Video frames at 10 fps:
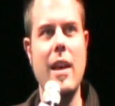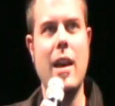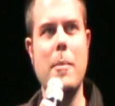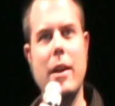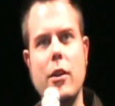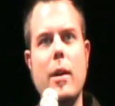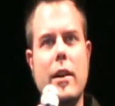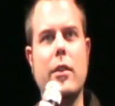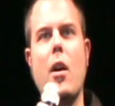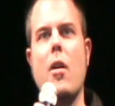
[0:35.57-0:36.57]
And by
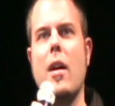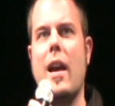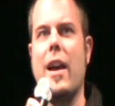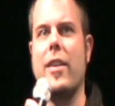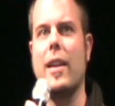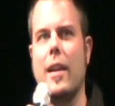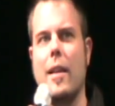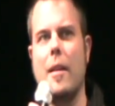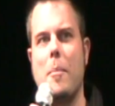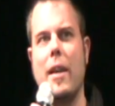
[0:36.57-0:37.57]
doing so, I think
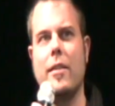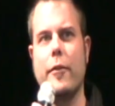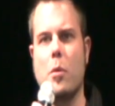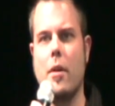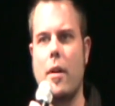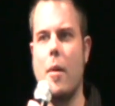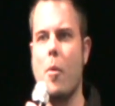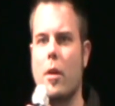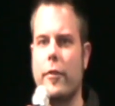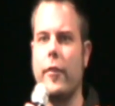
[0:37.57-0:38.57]
it makes it for a
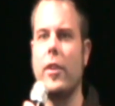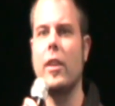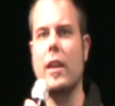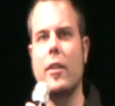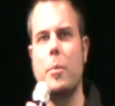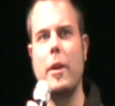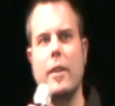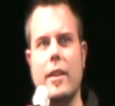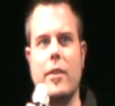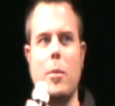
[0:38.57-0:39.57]
more fulfilling
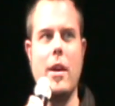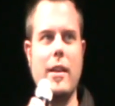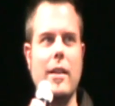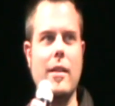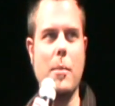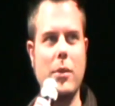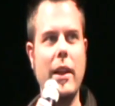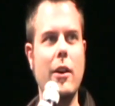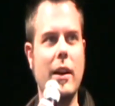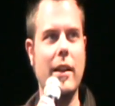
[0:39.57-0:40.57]
experience when the
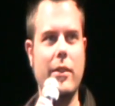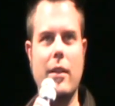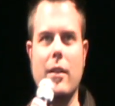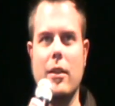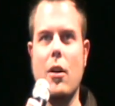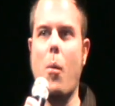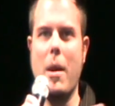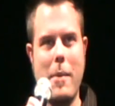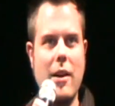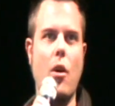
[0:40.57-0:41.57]
player gets to, you know,
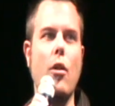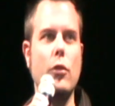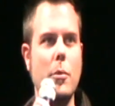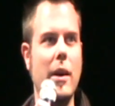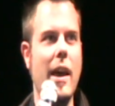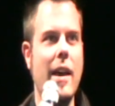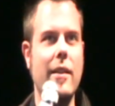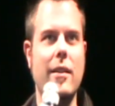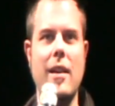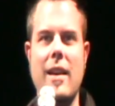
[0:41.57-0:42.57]
wipe out a whole room of
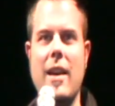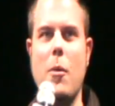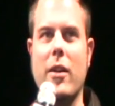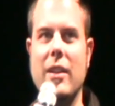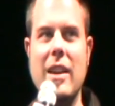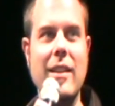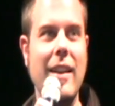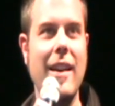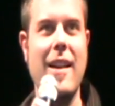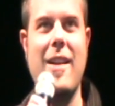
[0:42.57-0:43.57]
guys. It wasn't
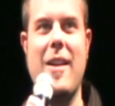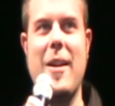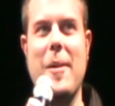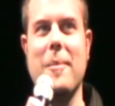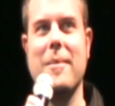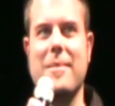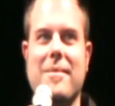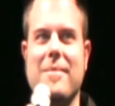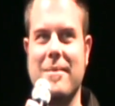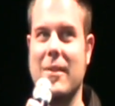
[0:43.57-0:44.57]
easy,
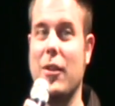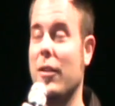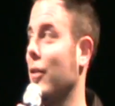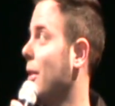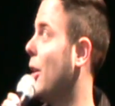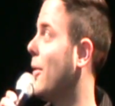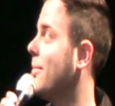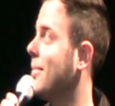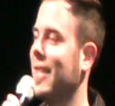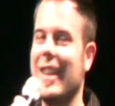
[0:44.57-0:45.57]
because, you
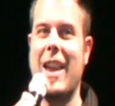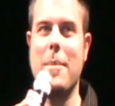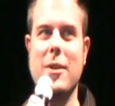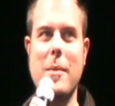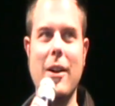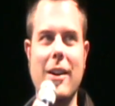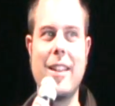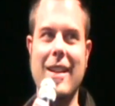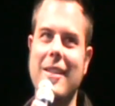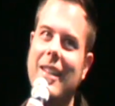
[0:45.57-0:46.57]
know, Captain
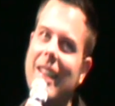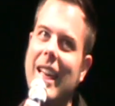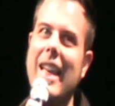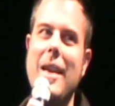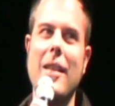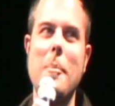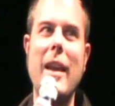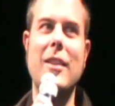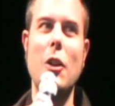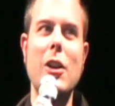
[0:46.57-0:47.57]
America
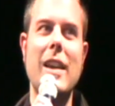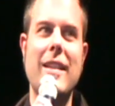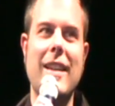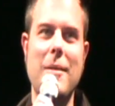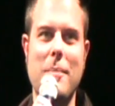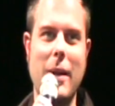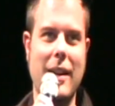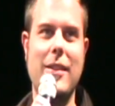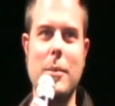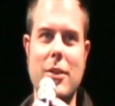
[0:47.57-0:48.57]
makes it look easy, but
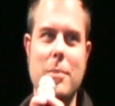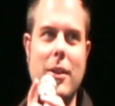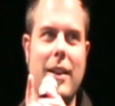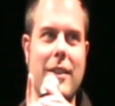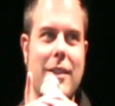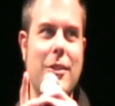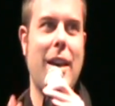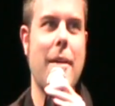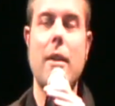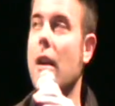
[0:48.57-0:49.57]
it's up to the player to do
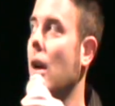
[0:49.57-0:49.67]
that.